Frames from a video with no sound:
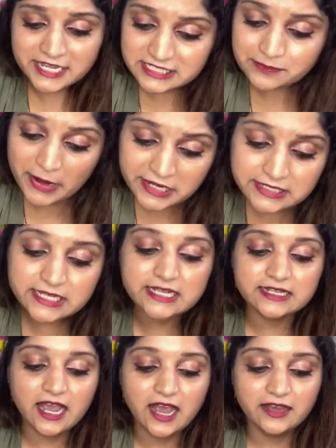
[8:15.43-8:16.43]

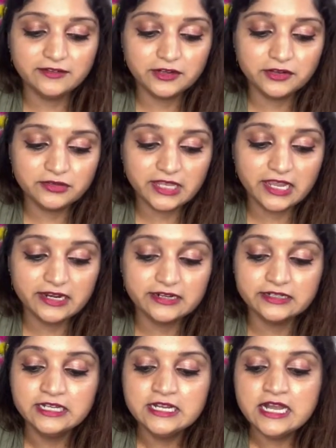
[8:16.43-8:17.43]
expanding
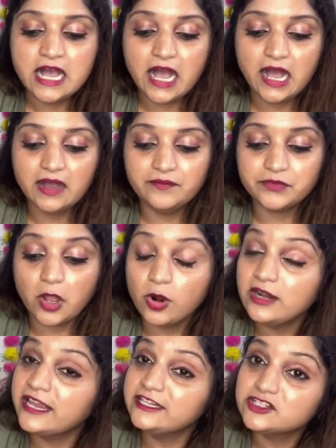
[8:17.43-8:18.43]
their
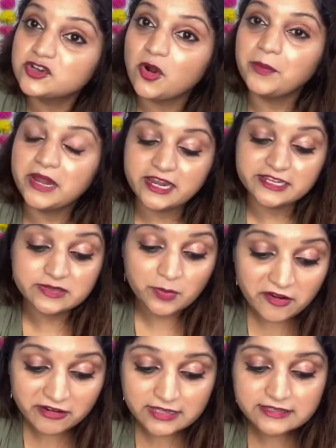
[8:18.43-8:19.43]
online shopping
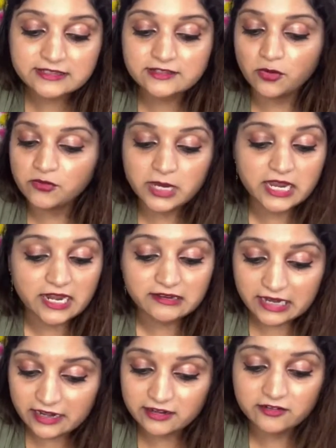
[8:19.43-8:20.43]
experience so we
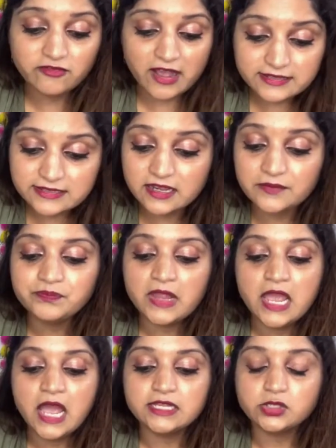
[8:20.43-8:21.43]
can get it faster.
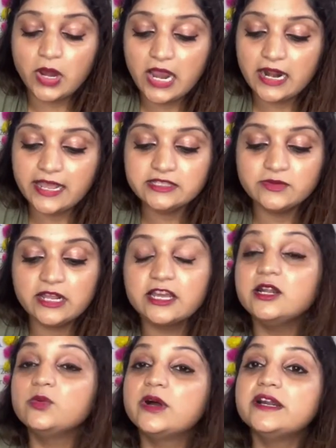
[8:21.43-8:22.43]
So airlines will
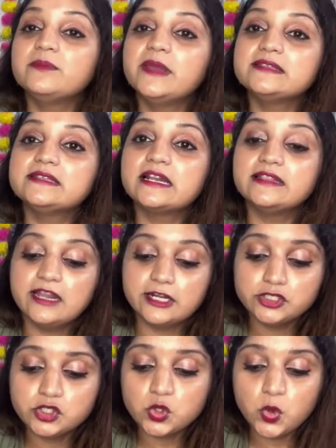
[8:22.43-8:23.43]
convert basically
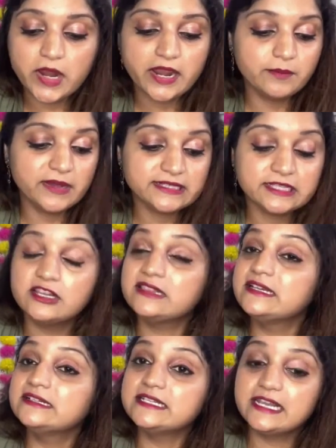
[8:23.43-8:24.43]
their 2 Airbus
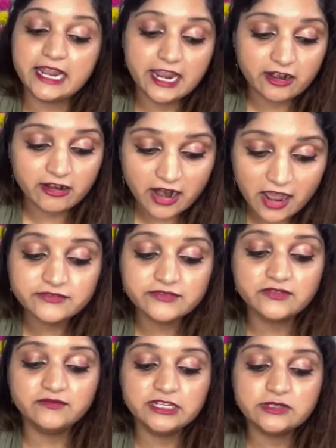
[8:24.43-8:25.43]
330
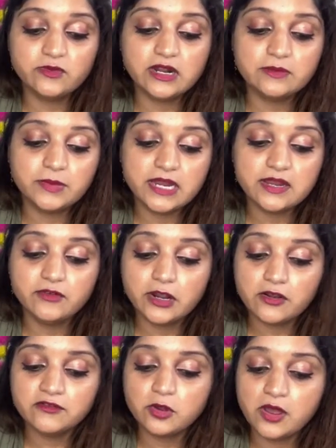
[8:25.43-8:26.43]
aircraft, which will be,
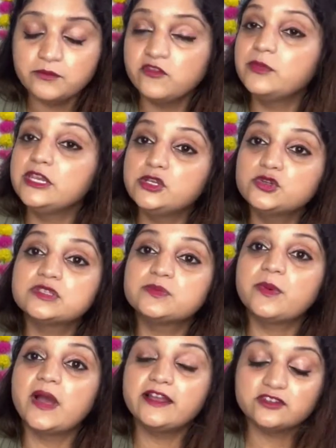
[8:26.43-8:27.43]
one of them will be
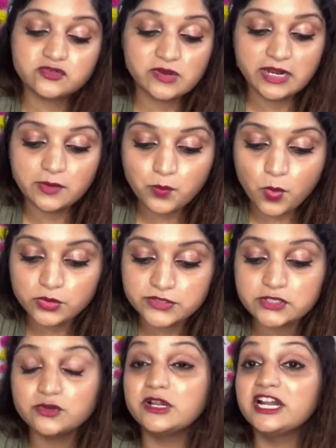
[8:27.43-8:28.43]
used by Australia
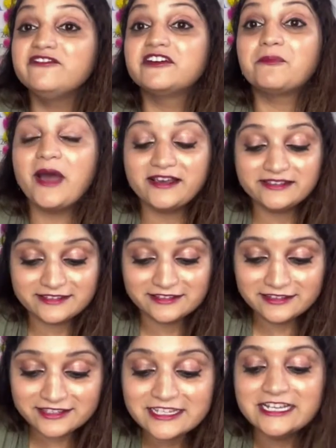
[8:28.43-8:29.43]
Post to deliver
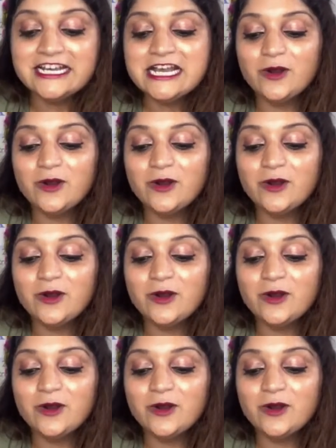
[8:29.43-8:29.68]
parcels,